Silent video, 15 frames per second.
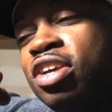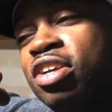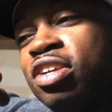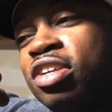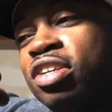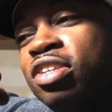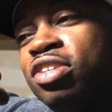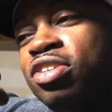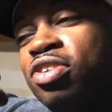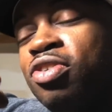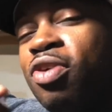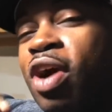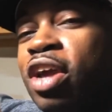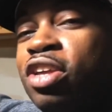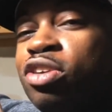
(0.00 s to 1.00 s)
So I
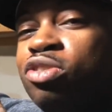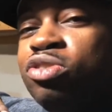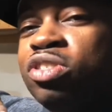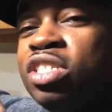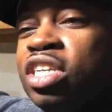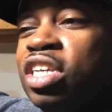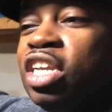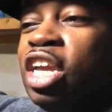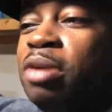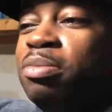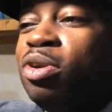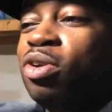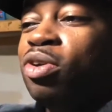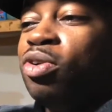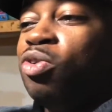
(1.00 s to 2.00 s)
usually keep
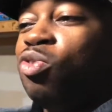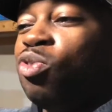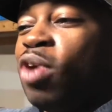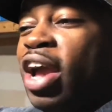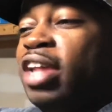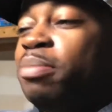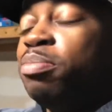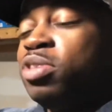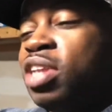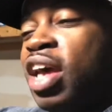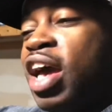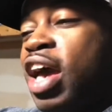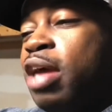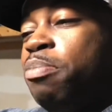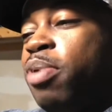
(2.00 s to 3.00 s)
the right
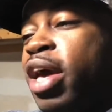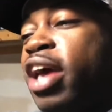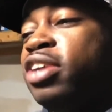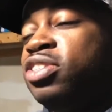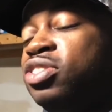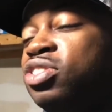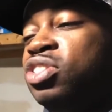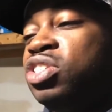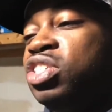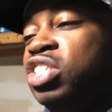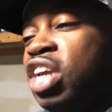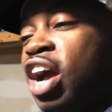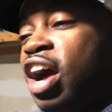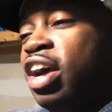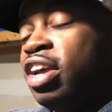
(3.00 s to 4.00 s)
side passenger
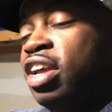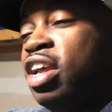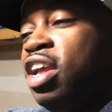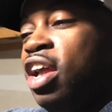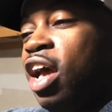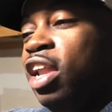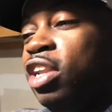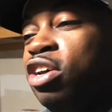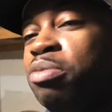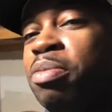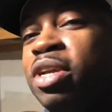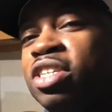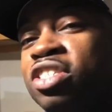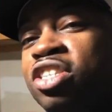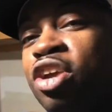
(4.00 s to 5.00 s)
shock a little bit
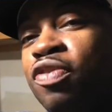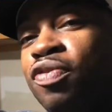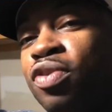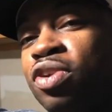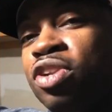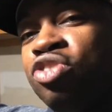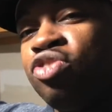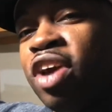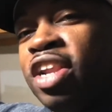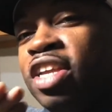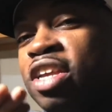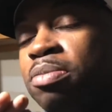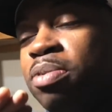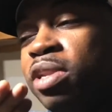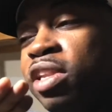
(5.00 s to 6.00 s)
stiffer to try to keep
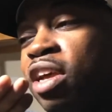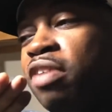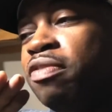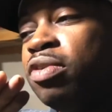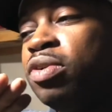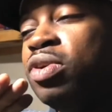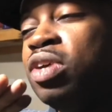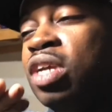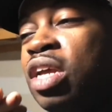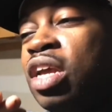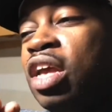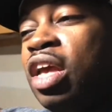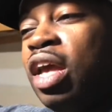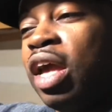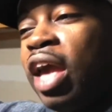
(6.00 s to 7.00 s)
it level.
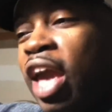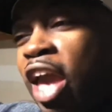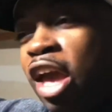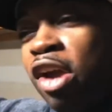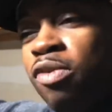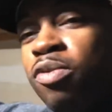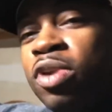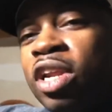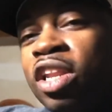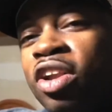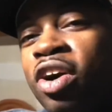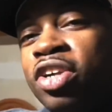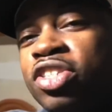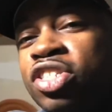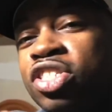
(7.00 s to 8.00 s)
And when it
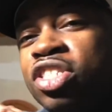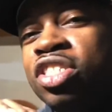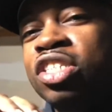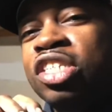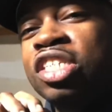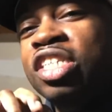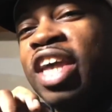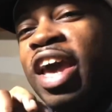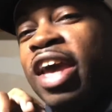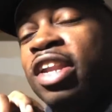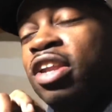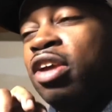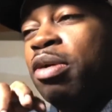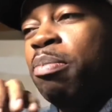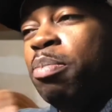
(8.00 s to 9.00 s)
launches that
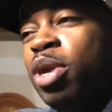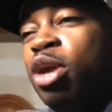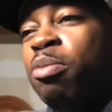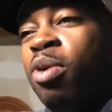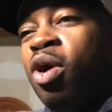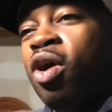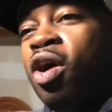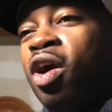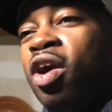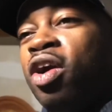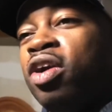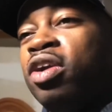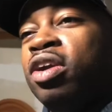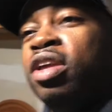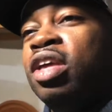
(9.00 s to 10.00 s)
BMR
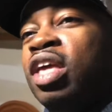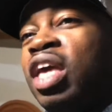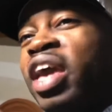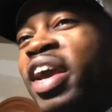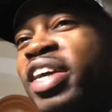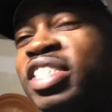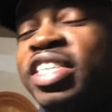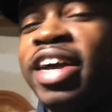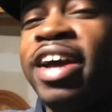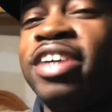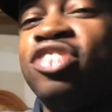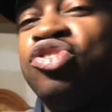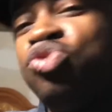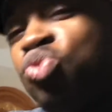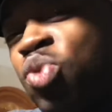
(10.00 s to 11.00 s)

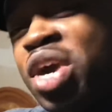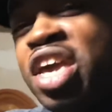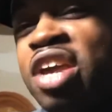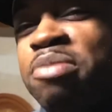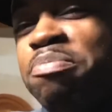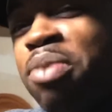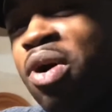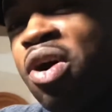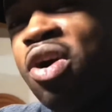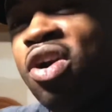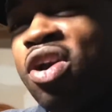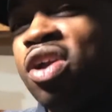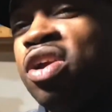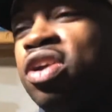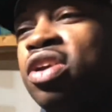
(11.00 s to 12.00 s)
anti-sway
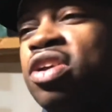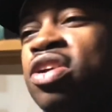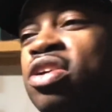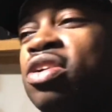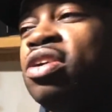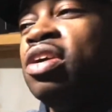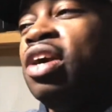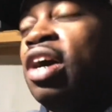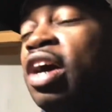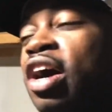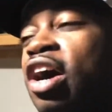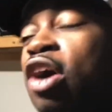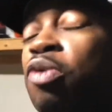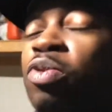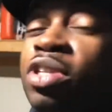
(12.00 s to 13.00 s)
bar
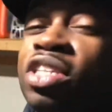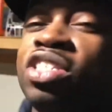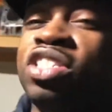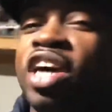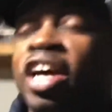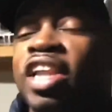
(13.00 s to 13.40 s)
with the solid